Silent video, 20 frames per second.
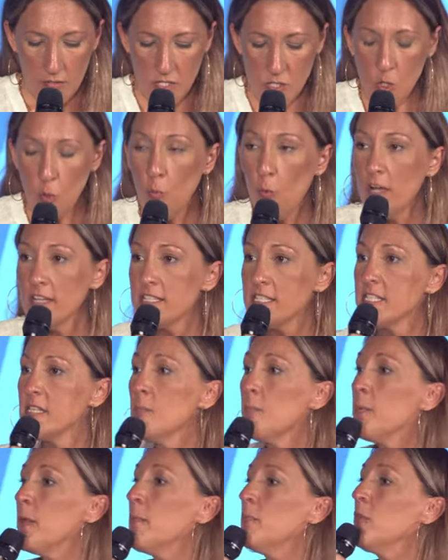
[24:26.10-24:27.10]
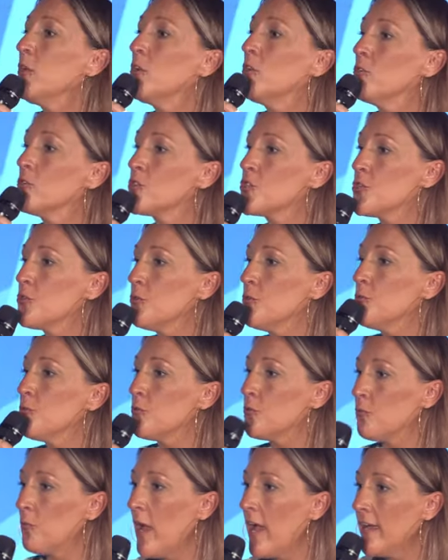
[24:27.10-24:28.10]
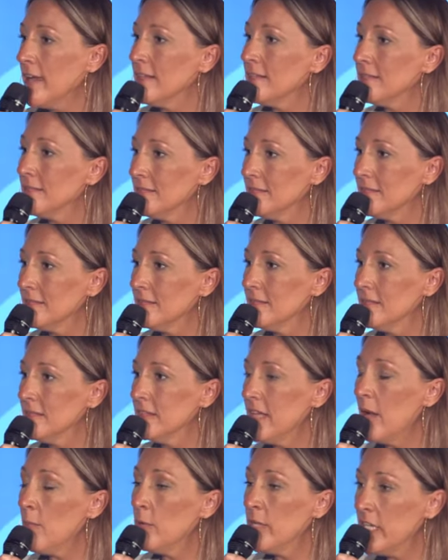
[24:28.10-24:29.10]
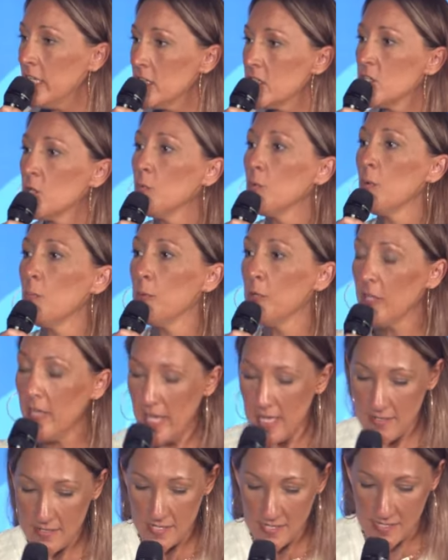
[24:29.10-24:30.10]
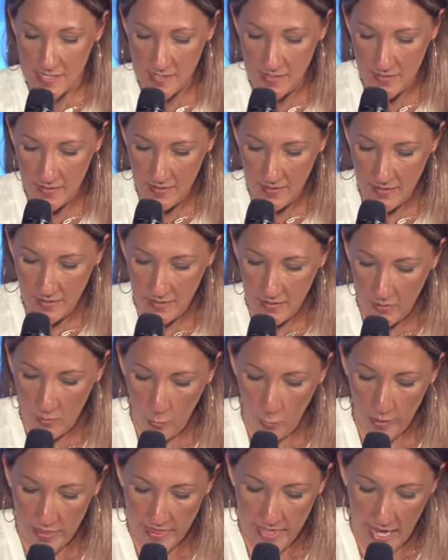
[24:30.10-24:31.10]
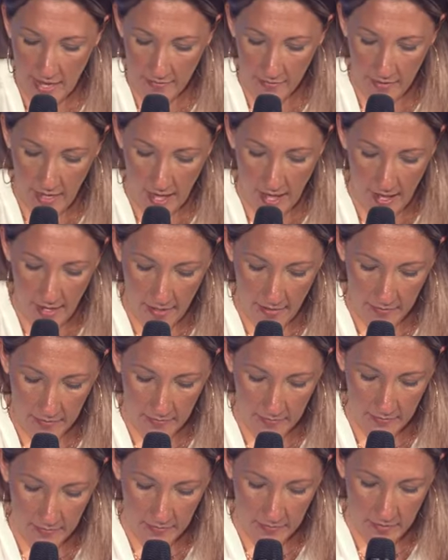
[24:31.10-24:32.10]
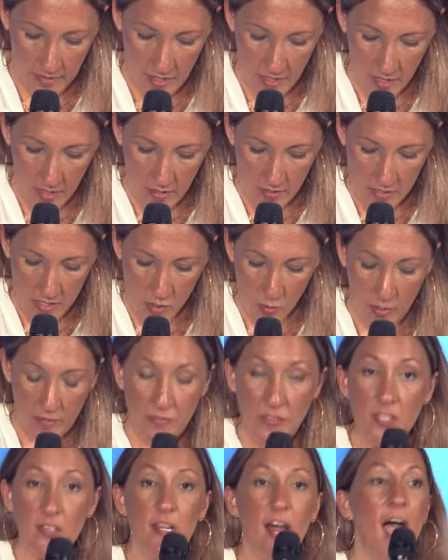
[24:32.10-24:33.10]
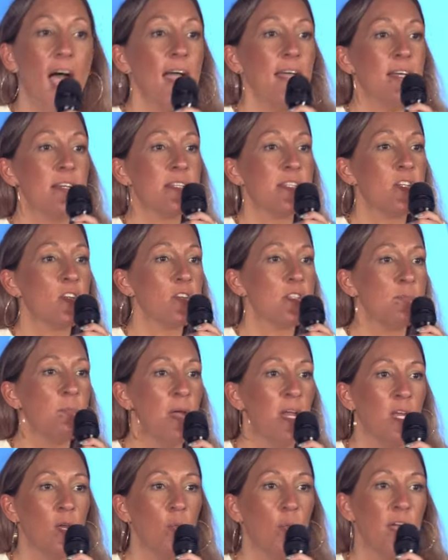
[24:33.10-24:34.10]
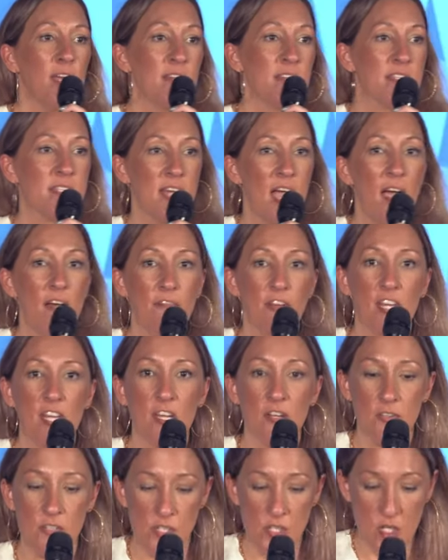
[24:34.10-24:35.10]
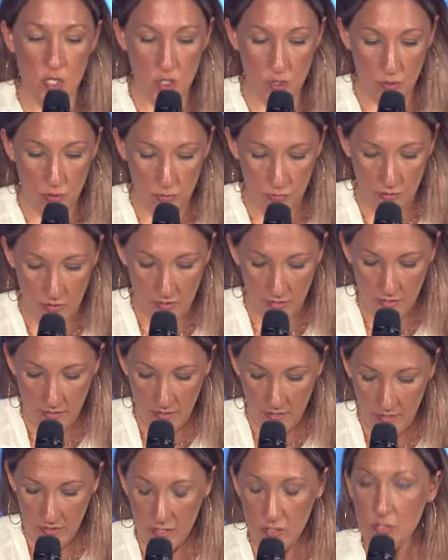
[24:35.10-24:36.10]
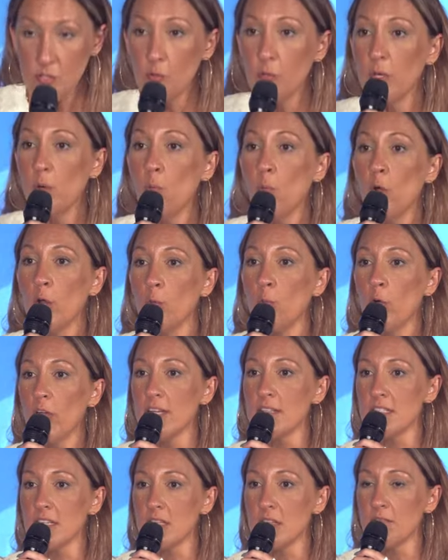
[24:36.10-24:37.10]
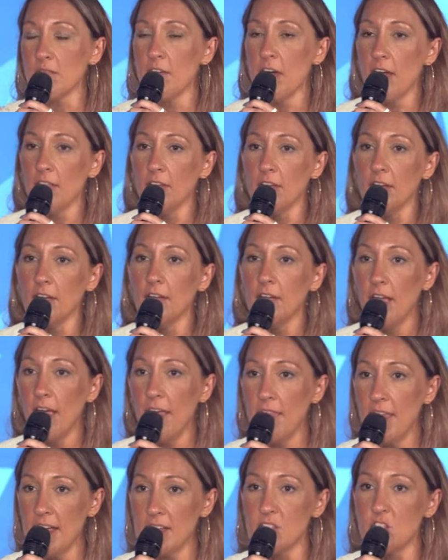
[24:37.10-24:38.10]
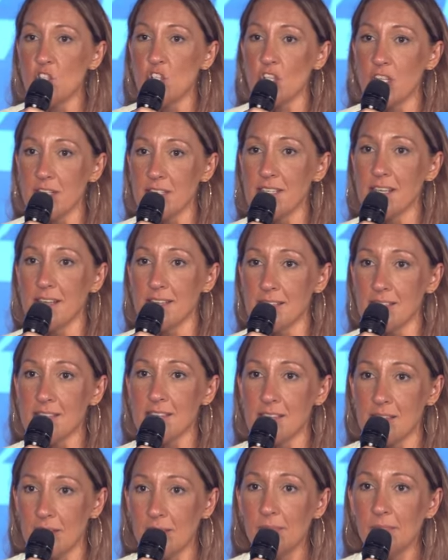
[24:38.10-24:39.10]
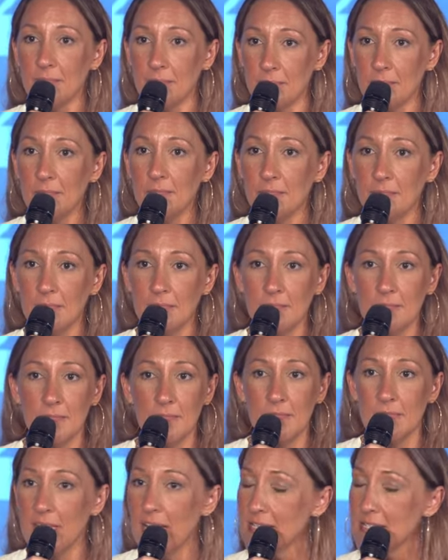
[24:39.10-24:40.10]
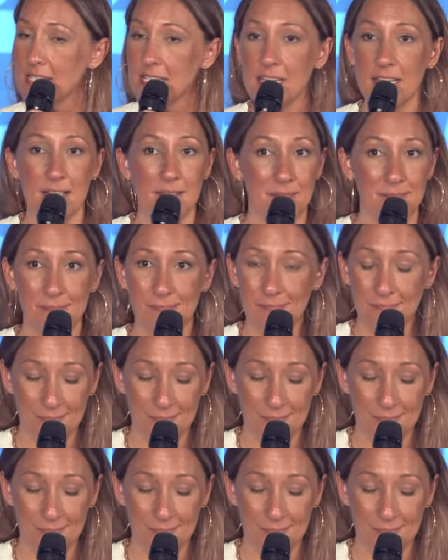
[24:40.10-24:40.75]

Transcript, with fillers: So, what's the biblical truth, right? That we need to replace with that lie. So, if the lie is there's many ways to heaven, here's the truth there's only one way to the Father, and that's Jesus. That's it.